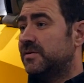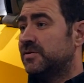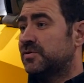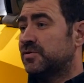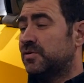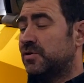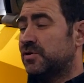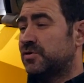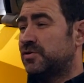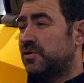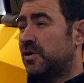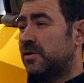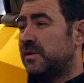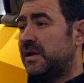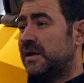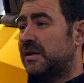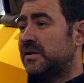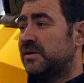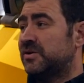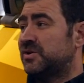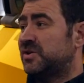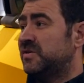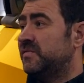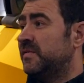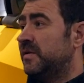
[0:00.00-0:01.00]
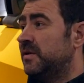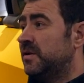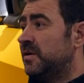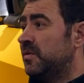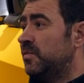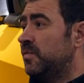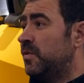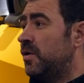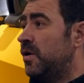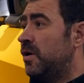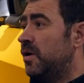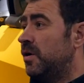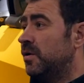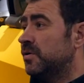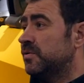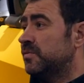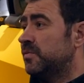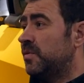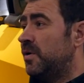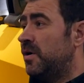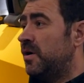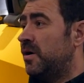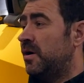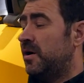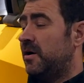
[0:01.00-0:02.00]
So it's not like the civilian world
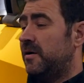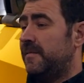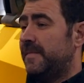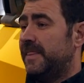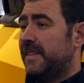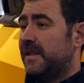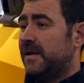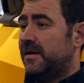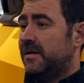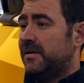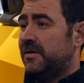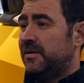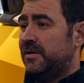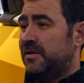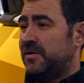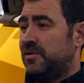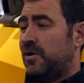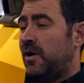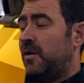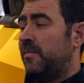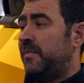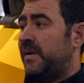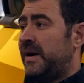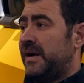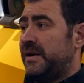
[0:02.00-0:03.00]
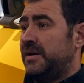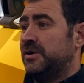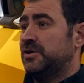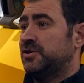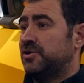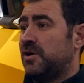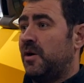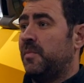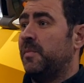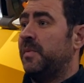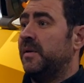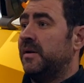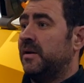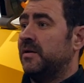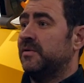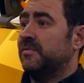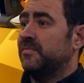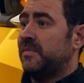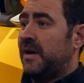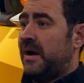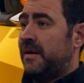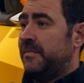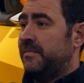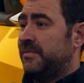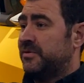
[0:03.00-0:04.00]
where you got to buy your
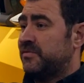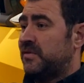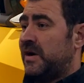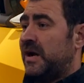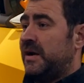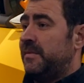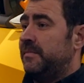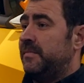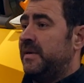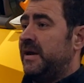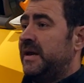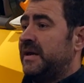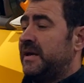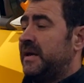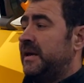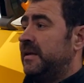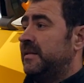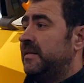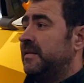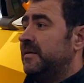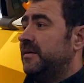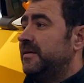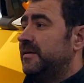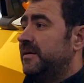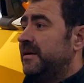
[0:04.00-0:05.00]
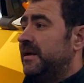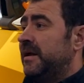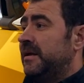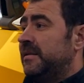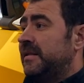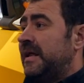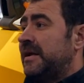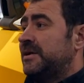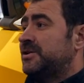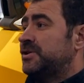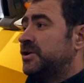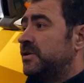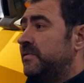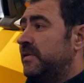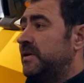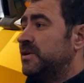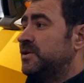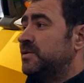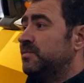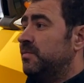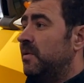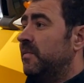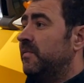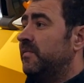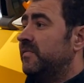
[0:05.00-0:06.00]
shopping and try and make it last you
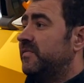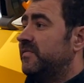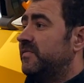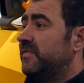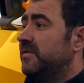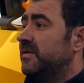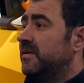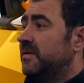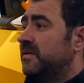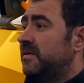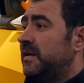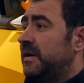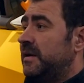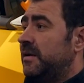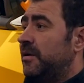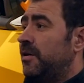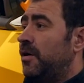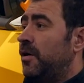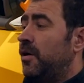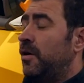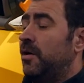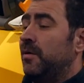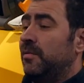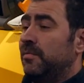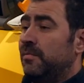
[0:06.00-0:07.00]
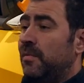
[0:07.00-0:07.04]
each month, like all